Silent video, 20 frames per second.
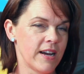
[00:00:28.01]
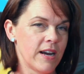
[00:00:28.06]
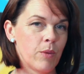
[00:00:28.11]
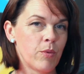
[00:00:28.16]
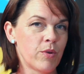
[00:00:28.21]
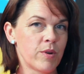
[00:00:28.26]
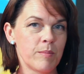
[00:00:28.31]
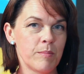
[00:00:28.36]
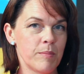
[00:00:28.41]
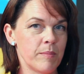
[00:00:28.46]
I
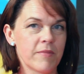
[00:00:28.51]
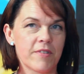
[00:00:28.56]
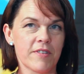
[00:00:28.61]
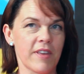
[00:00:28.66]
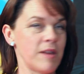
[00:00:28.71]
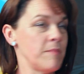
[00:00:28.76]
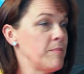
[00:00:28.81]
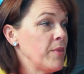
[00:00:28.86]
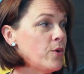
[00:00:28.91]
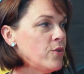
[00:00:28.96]
wouldn't
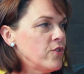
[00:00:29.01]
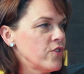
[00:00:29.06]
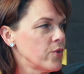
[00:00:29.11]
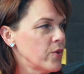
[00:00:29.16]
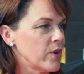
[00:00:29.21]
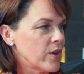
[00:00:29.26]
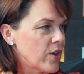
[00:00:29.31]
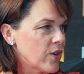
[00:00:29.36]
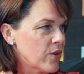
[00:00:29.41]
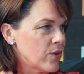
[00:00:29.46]
say boo
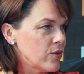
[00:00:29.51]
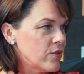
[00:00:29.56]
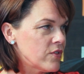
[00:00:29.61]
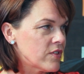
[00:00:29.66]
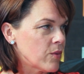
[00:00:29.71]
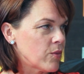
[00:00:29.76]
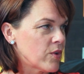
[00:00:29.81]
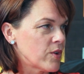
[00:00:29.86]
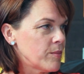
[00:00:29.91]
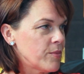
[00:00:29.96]
to a
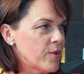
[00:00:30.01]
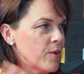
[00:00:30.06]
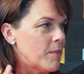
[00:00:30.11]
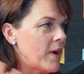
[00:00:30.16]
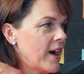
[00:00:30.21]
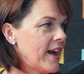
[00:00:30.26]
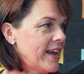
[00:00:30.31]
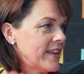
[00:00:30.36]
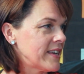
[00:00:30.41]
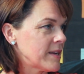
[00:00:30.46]
goose. I wouldn't put
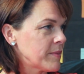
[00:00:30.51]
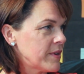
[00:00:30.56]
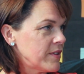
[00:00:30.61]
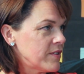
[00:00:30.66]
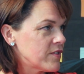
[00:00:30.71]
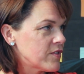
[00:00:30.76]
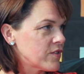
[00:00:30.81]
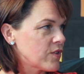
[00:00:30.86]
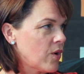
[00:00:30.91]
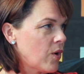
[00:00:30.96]
my hand up in
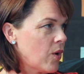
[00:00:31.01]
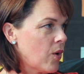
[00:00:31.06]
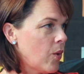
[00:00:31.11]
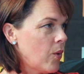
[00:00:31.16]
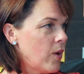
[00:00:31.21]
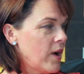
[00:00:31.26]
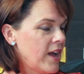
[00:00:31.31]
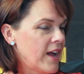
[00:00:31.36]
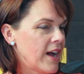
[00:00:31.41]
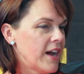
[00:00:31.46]
school.